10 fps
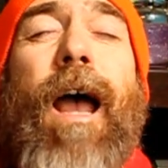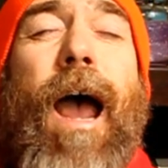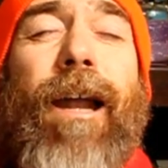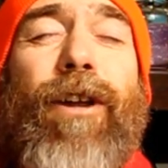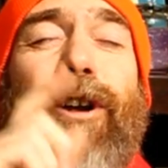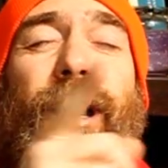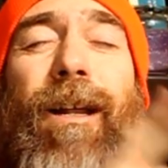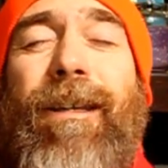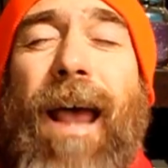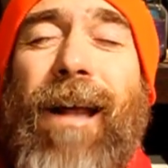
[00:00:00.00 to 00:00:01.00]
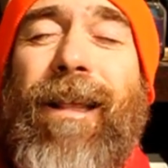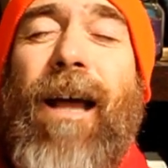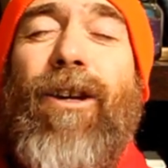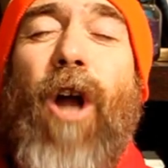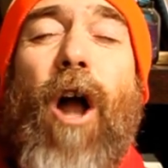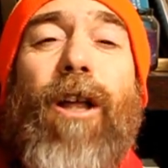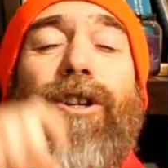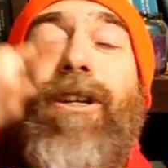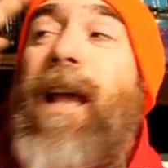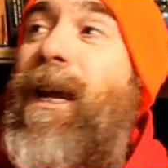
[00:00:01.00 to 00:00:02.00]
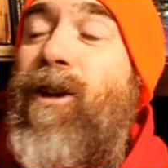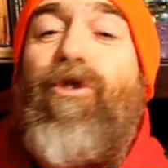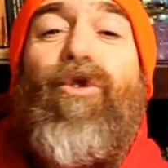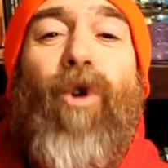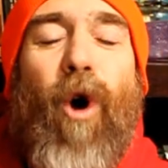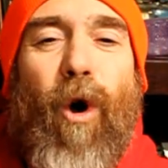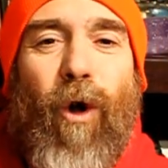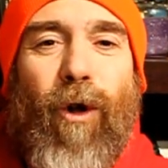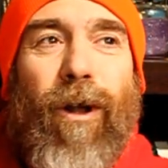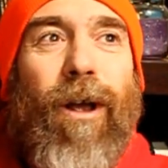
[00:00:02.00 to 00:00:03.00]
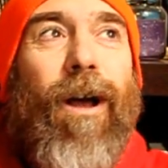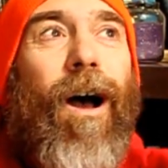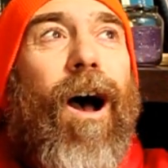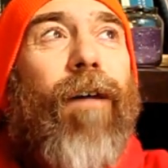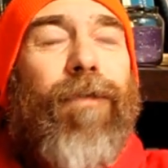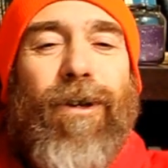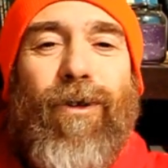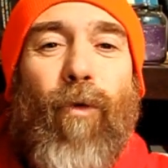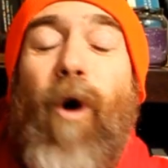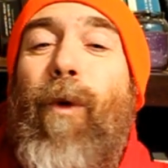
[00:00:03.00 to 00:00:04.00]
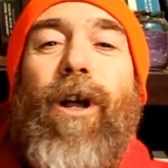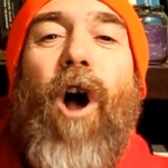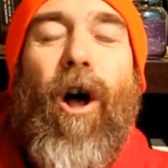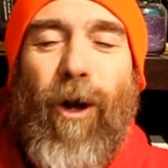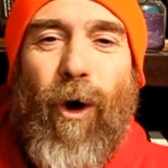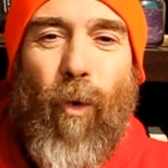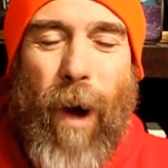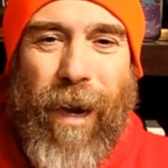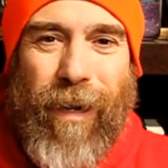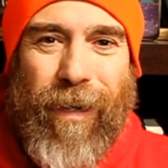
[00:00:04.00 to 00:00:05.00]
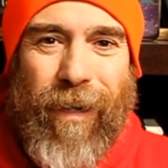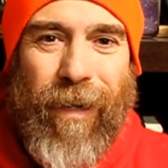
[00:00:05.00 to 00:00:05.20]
And then you're going to take that knowledge and take control of this, what we call awake